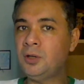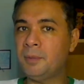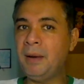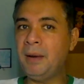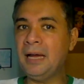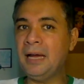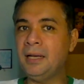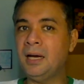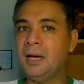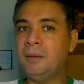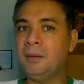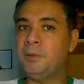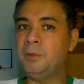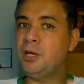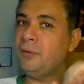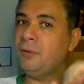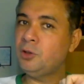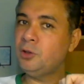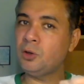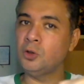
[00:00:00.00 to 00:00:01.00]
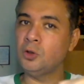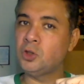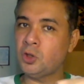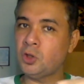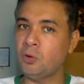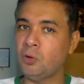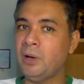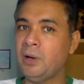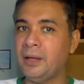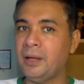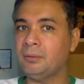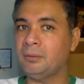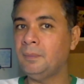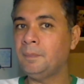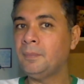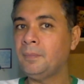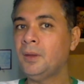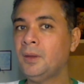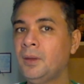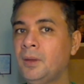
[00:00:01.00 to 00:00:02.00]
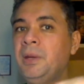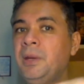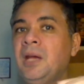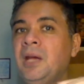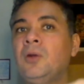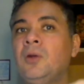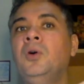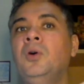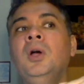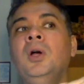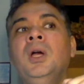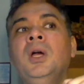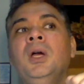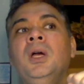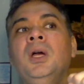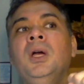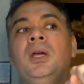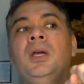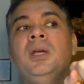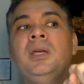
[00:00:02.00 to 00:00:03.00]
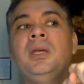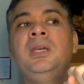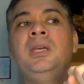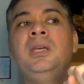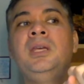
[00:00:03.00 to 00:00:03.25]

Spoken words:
bad, but you have to control it. Pero give